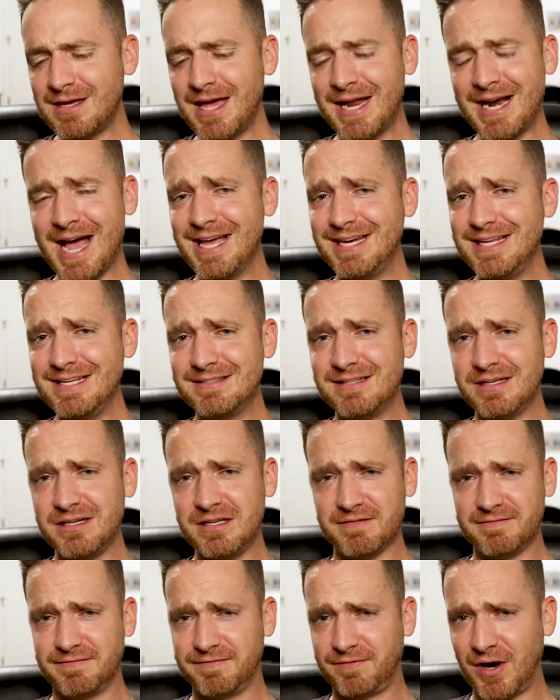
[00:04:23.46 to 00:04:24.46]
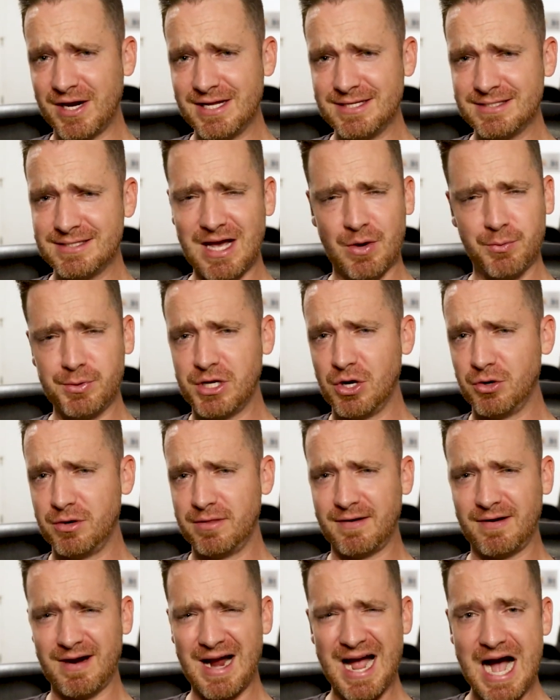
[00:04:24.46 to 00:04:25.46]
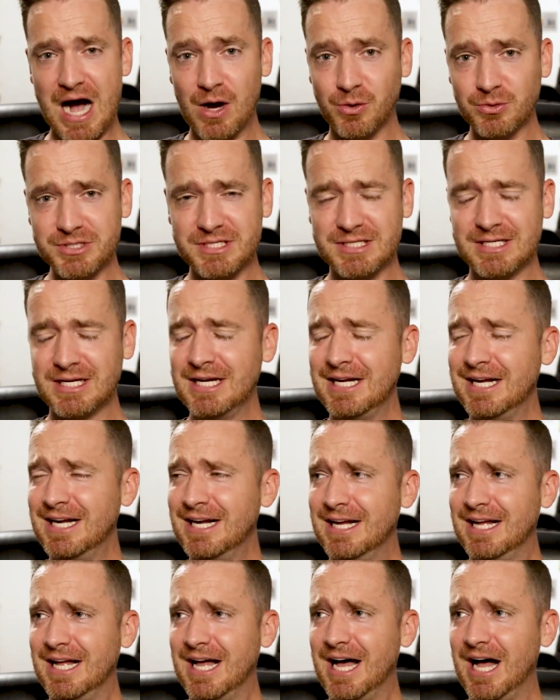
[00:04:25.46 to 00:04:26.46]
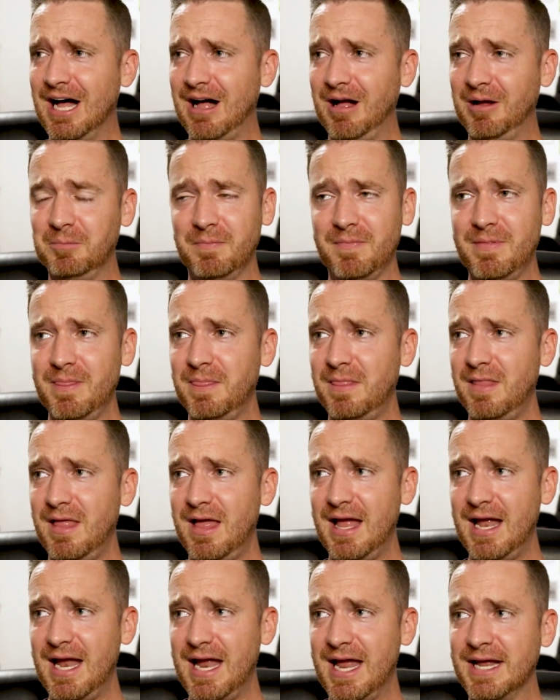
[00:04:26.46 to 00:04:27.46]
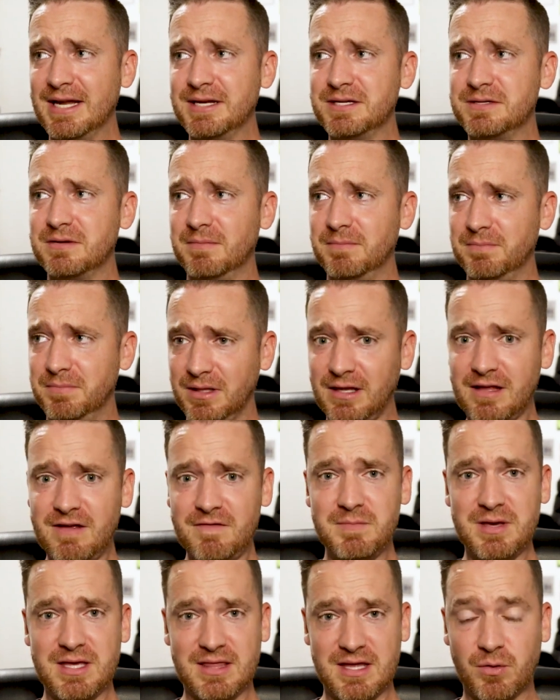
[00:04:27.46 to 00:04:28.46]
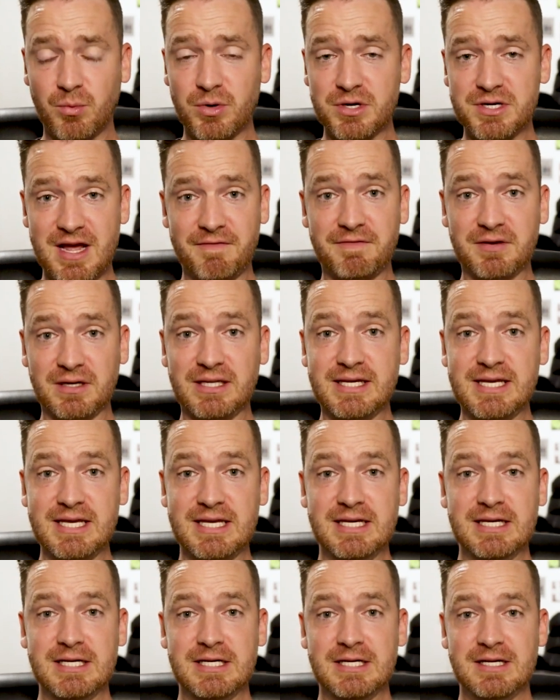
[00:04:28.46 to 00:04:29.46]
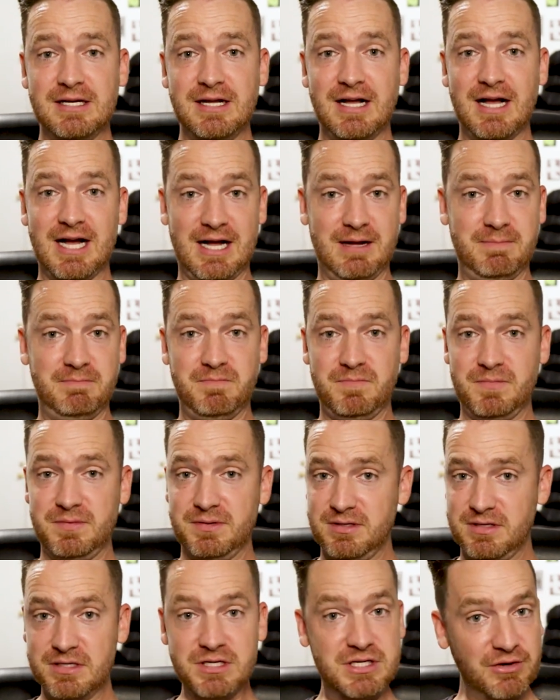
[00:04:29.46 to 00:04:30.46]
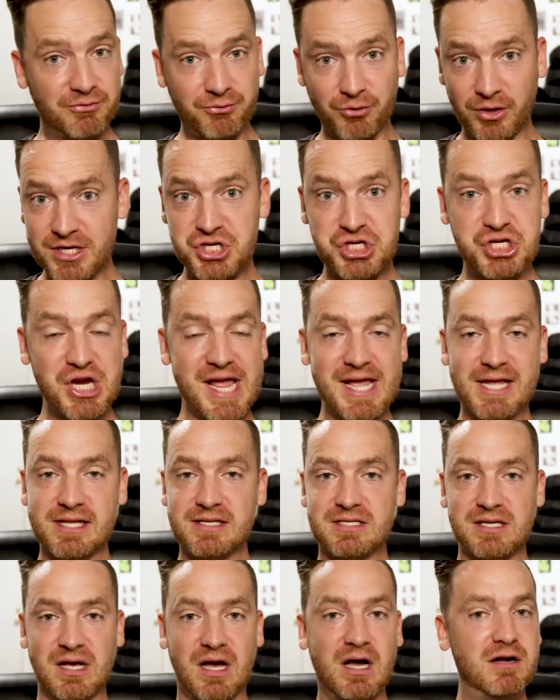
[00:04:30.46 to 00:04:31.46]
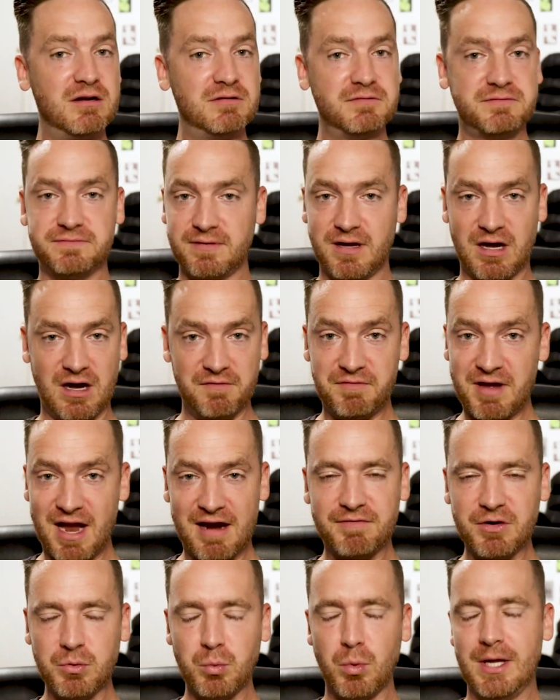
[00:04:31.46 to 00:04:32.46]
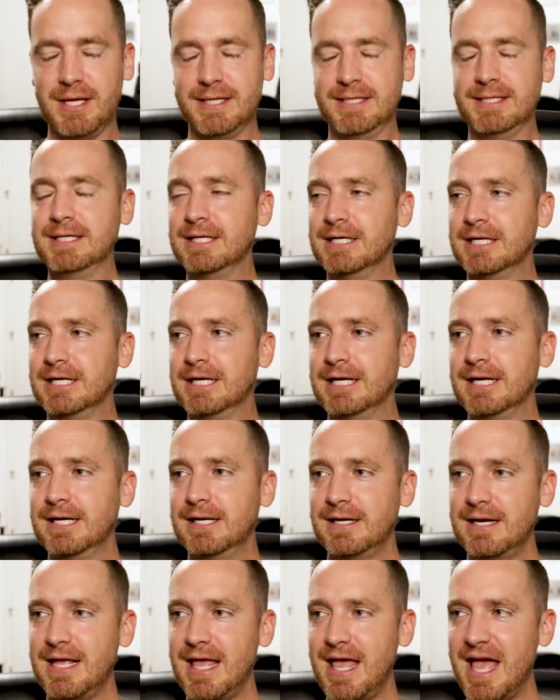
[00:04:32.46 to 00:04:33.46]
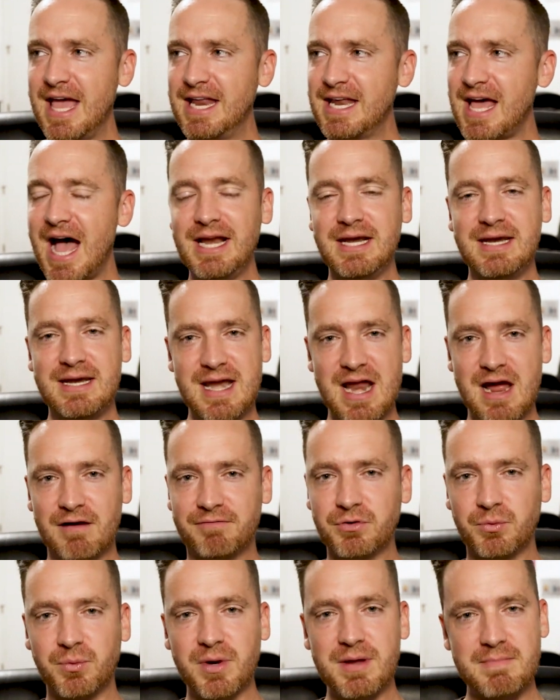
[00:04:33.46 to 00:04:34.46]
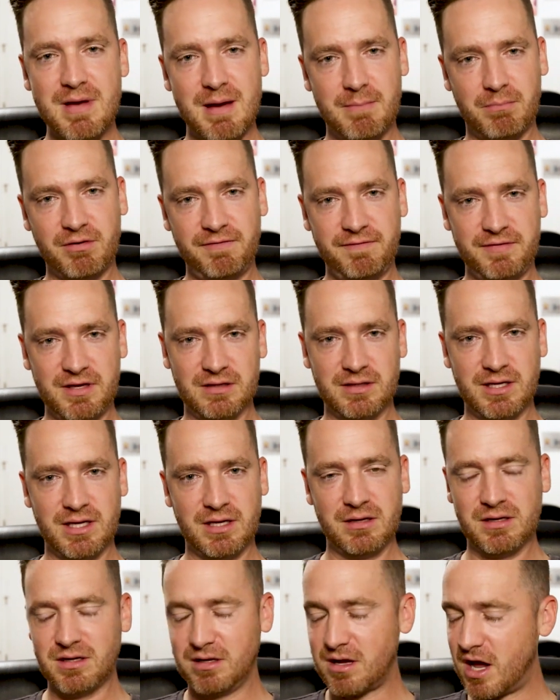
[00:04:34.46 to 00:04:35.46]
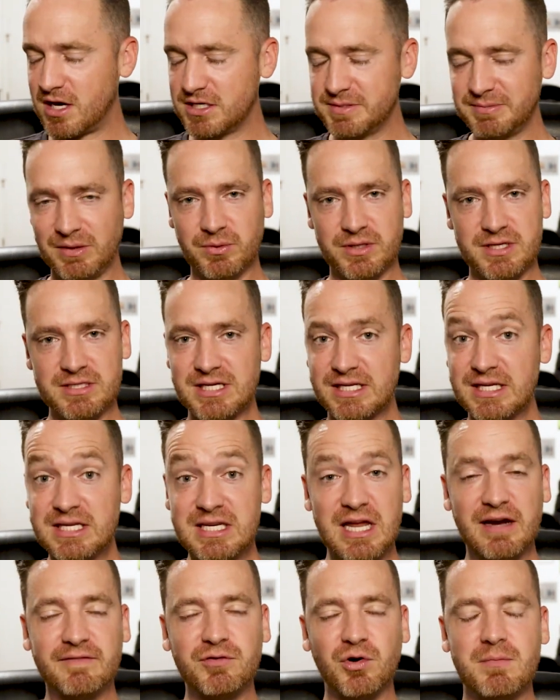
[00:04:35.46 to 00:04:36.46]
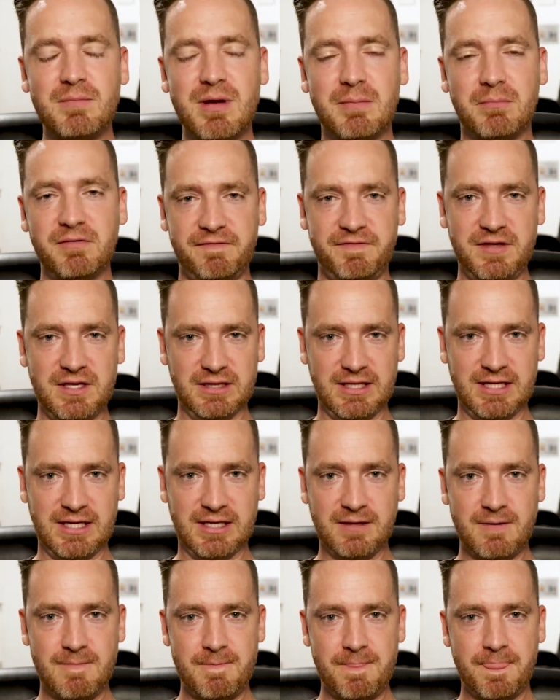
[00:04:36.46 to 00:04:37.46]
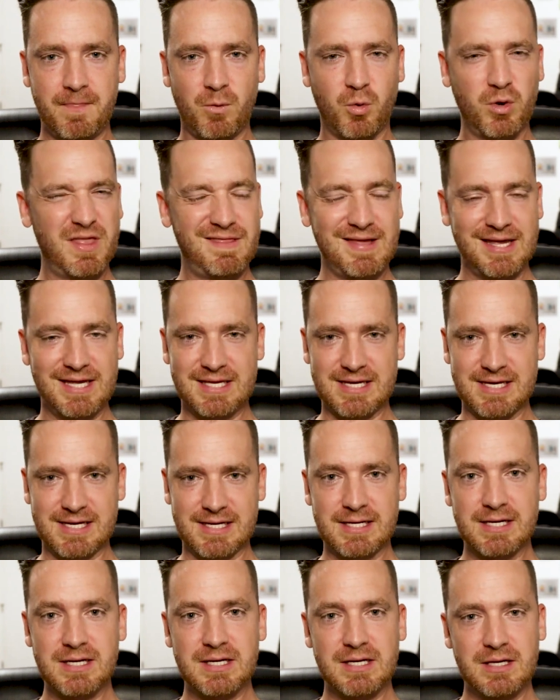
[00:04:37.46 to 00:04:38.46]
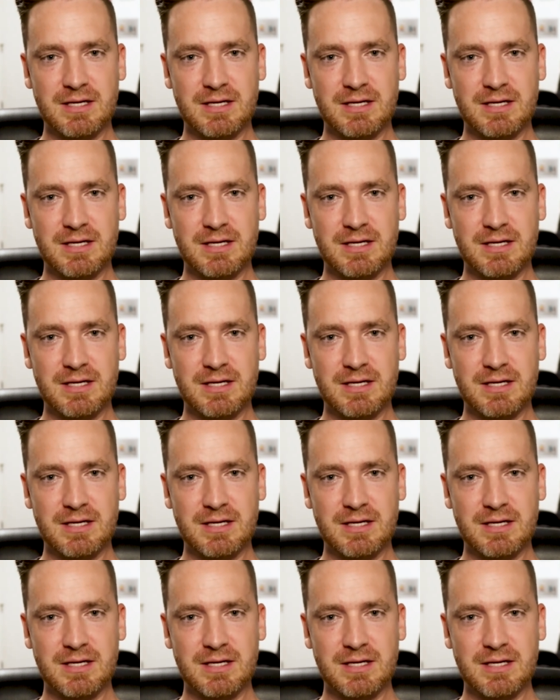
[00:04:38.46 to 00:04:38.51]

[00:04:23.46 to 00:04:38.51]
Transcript: And I had East Indian friends. I would go to their house. Um, and believe me, there were definitely um, different shades of, of everyone. And I never remember feeling, God is my witness, I never remember feeling or thinking,